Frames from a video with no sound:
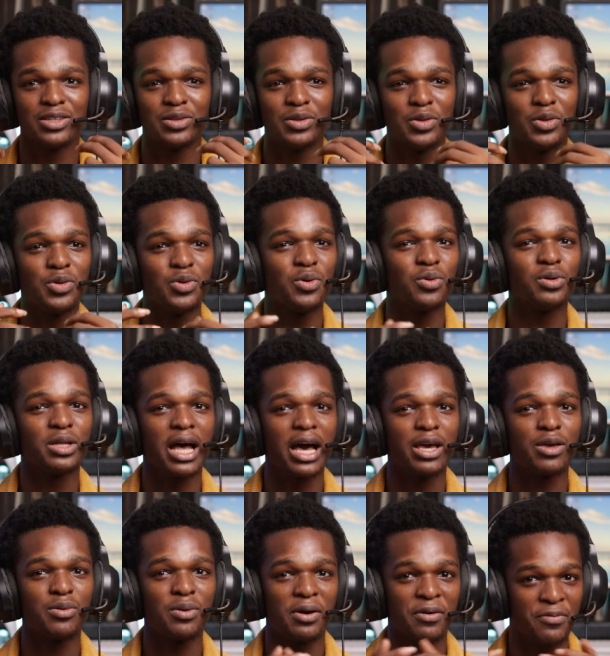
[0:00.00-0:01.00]
know
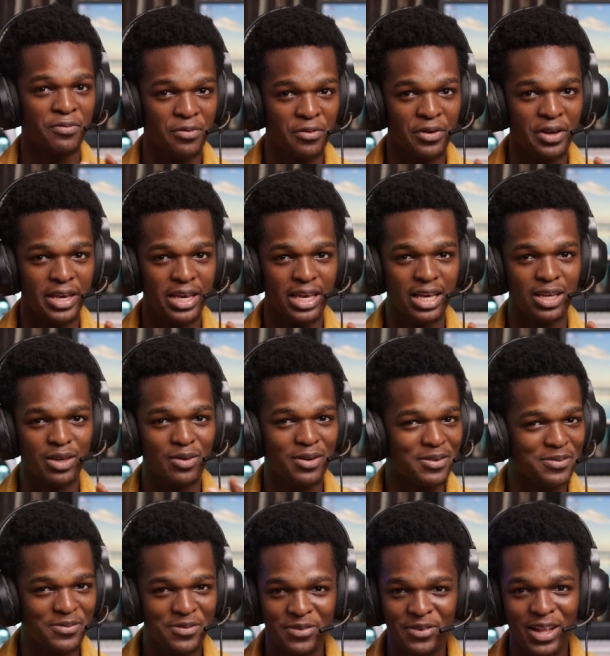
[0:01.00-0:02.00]
that you are free. You
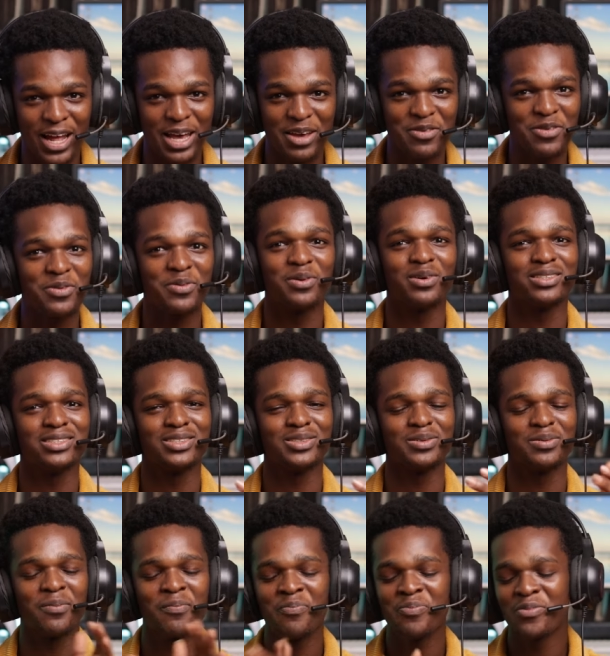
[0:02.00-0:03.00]
can fly if you want
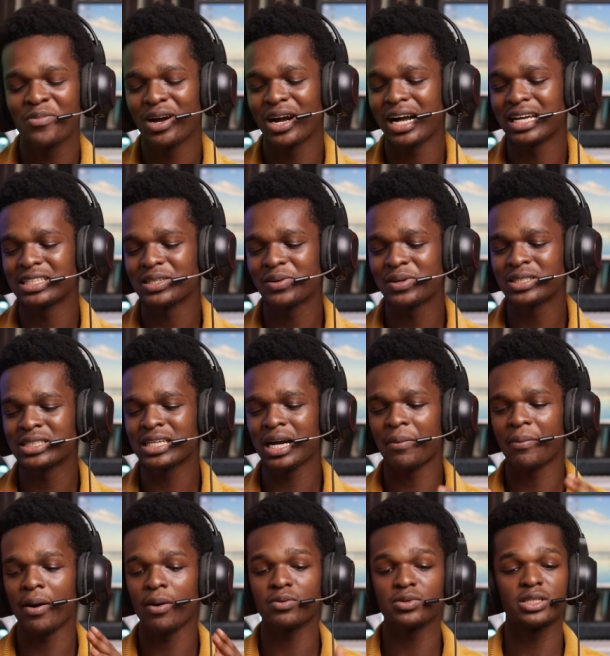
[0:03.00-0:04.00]
to. But guys, I want to think
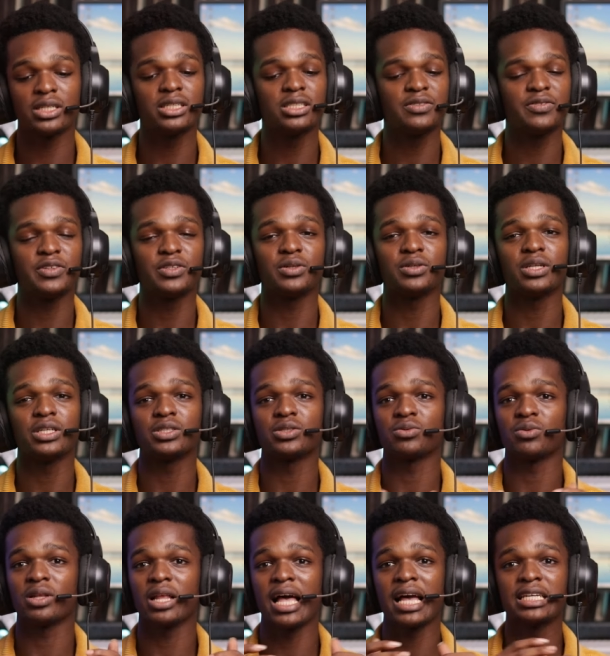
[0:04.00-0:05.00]
about this video. Then
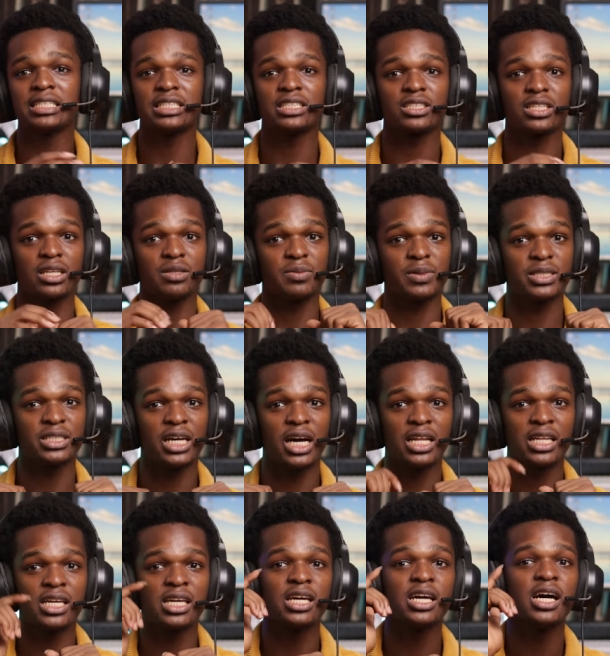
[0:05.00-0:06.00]
should like, share, subscribe to my
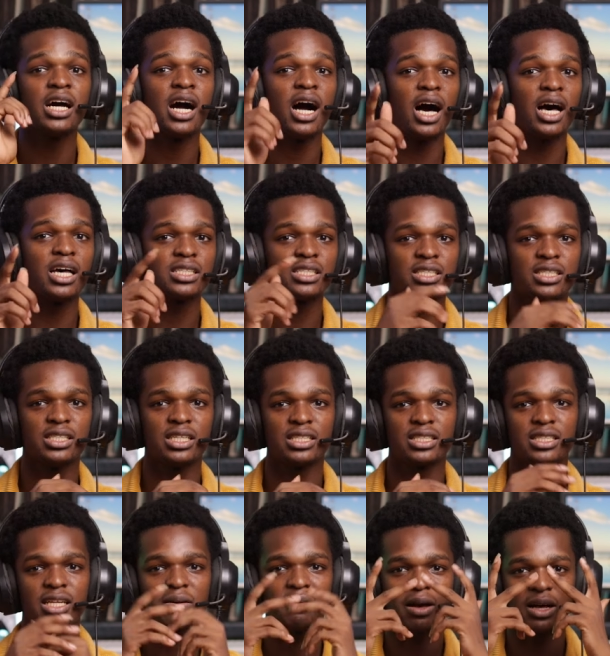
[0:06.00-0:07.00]
channel. I'll see you
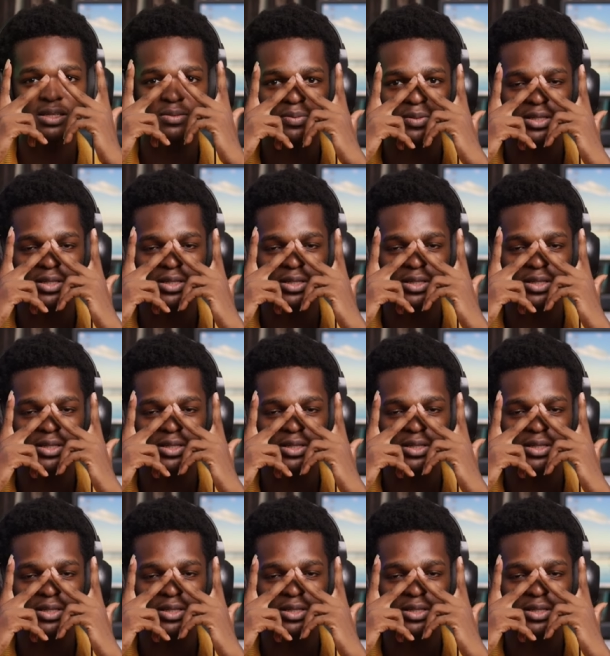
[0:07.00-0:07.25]
next time, guys.